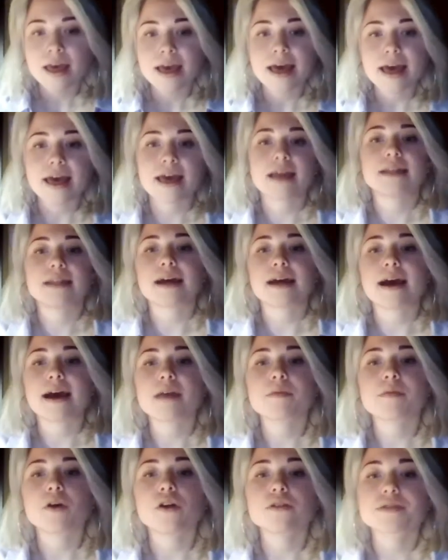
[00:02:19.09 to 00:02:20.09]
And I
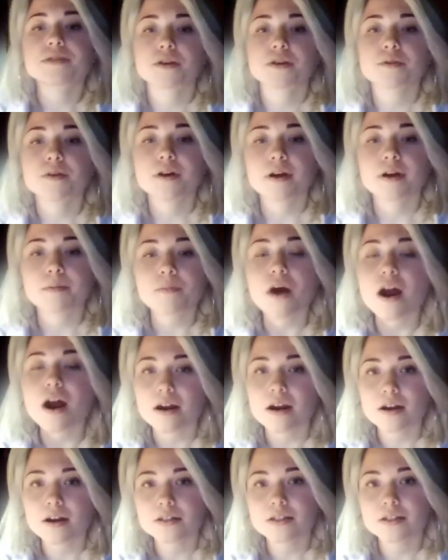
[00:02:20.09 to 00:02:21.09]
am also a
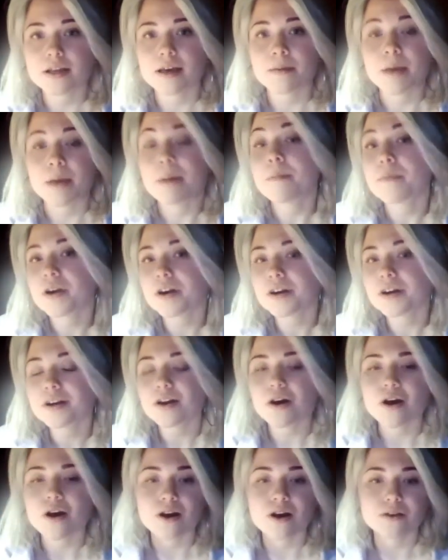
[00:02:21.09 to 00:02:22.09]
member
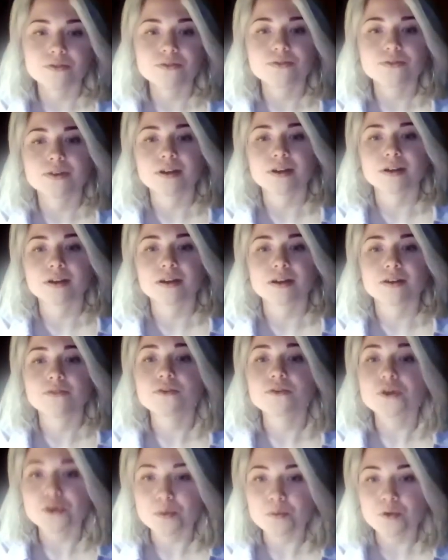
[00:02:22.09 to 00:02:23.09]
of
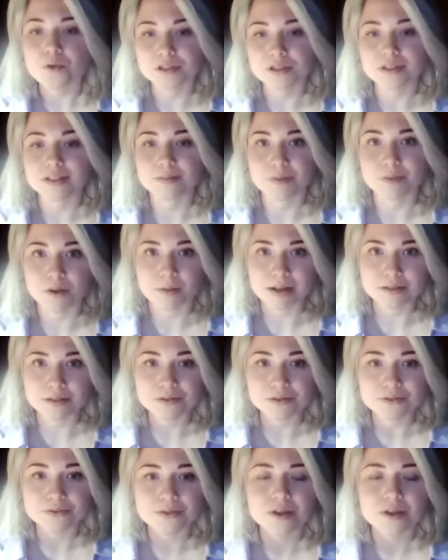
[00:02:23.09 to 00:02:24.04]
Forum Młodych Dyplomatów,